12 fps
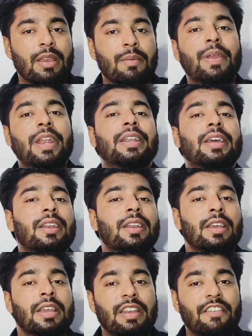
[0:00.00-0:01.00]
better
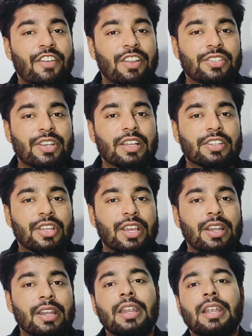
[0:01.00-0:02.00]

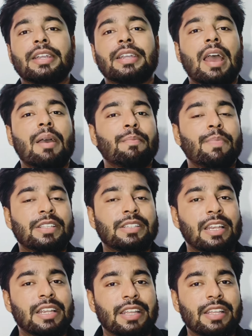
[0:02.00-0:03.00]
infrastructure, dam
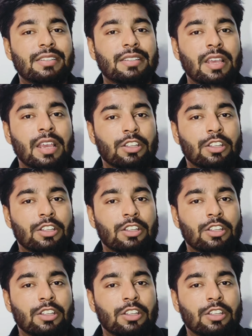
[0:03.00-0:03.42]
facilities.